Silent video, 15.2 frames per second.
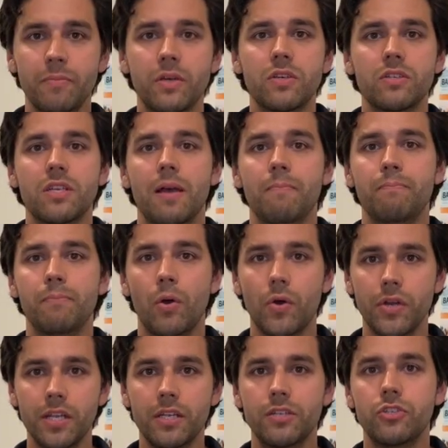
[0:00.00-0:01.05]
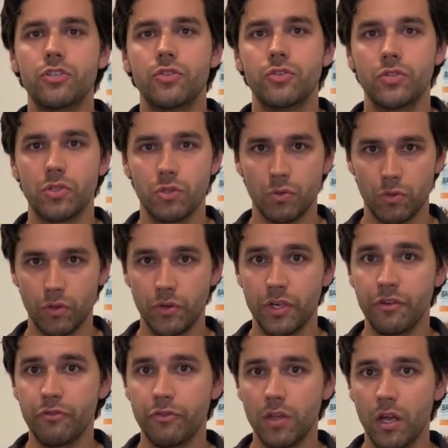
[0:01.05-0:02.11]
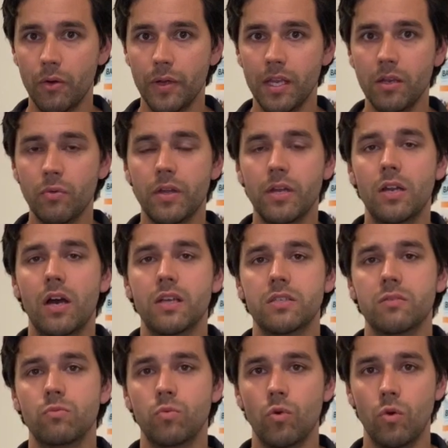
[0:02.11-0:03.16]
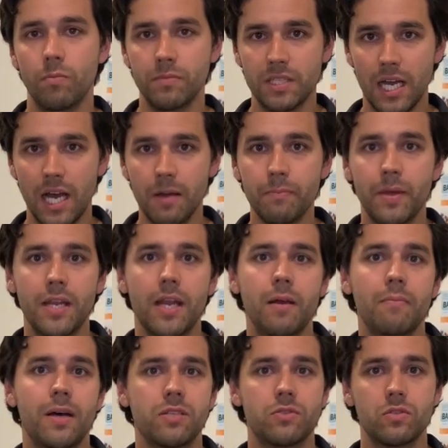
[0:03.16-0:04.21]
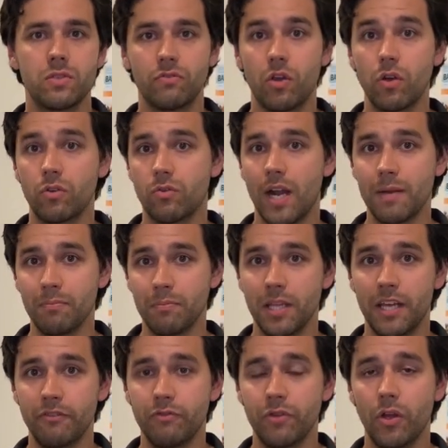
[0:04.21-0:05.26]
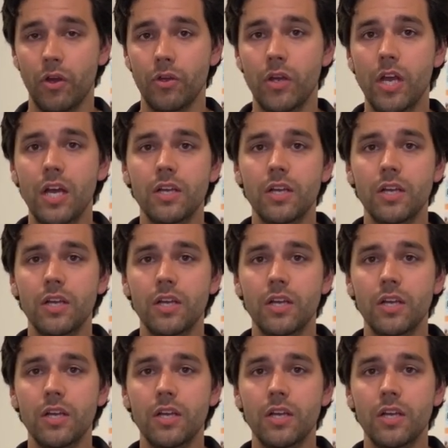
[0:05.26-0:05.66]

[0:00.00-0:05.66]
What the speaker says: because our body and juices are already flowing, we're nice and warmed up, and our muscles have got great blood flow.